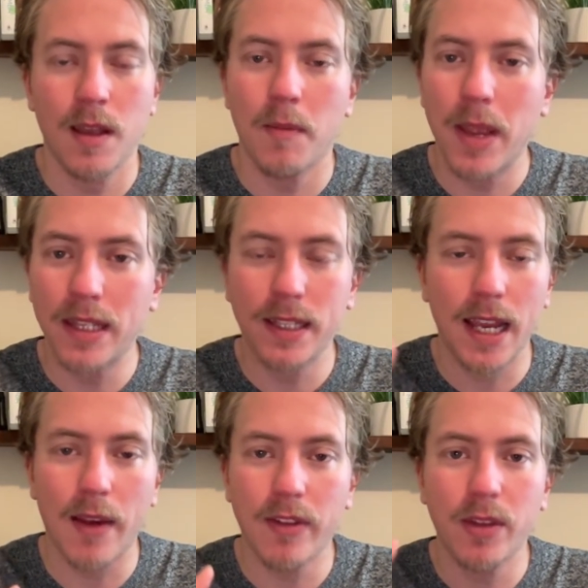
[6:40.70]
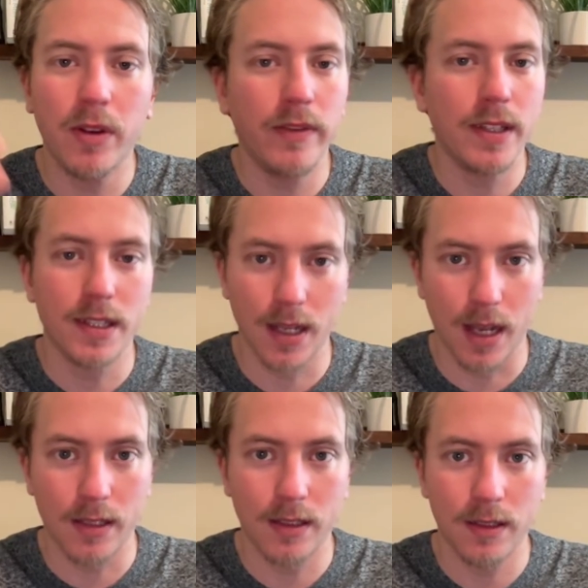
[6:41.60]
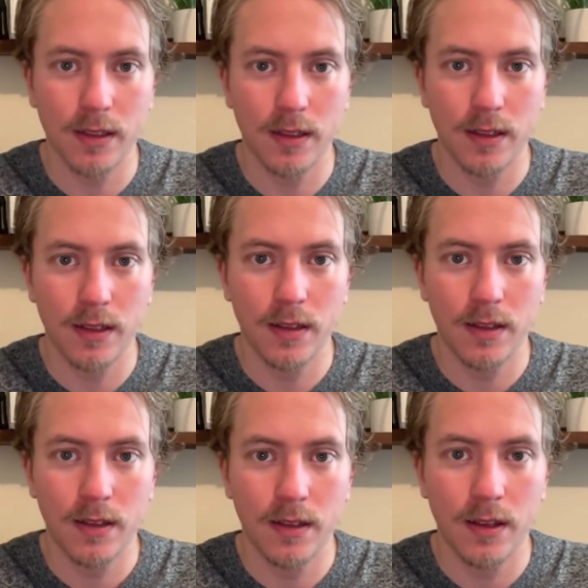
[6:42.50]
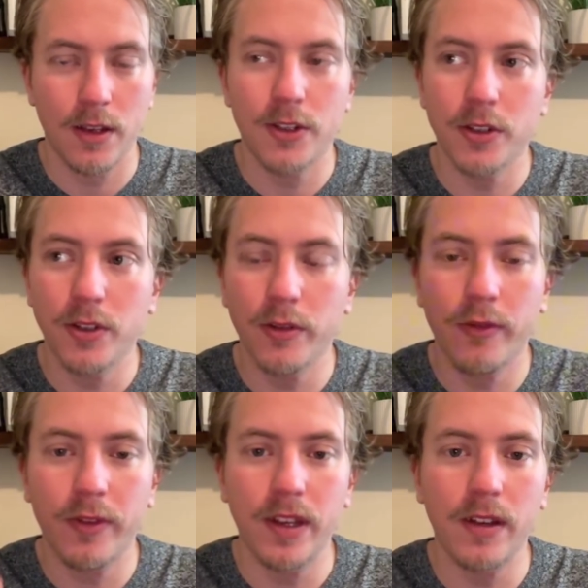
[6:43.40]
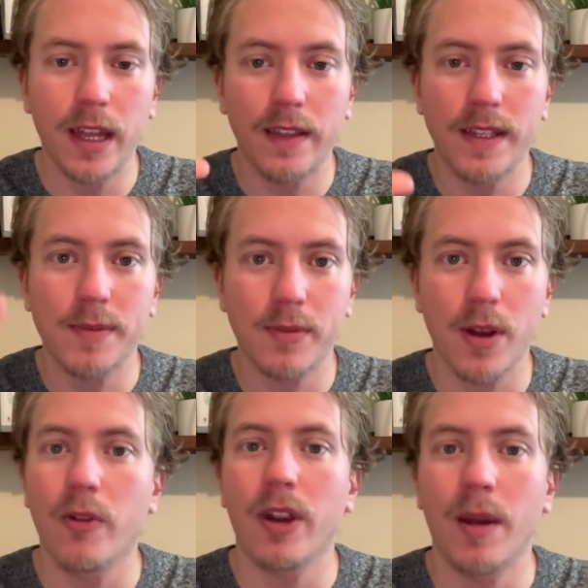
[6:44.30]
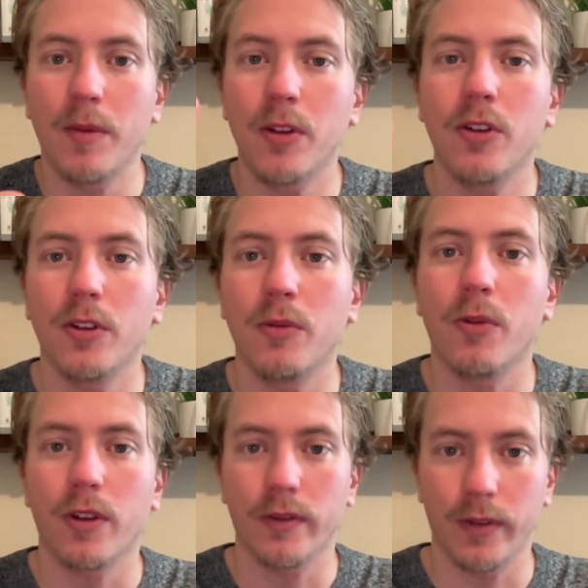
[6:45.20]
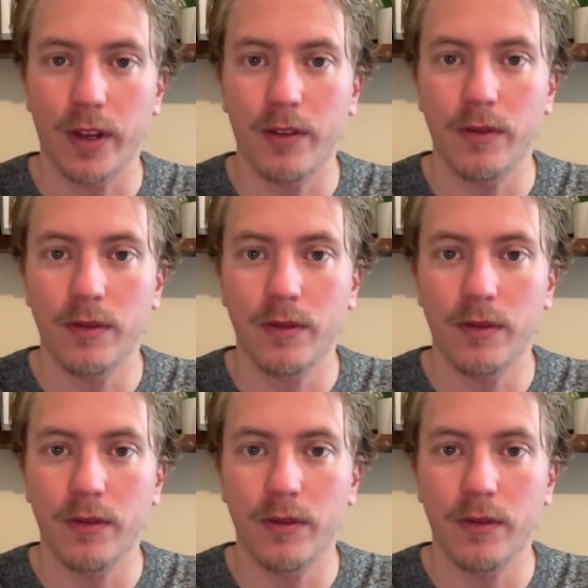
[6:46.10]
Based on everything we've discussed, do you feel like this program could work for you?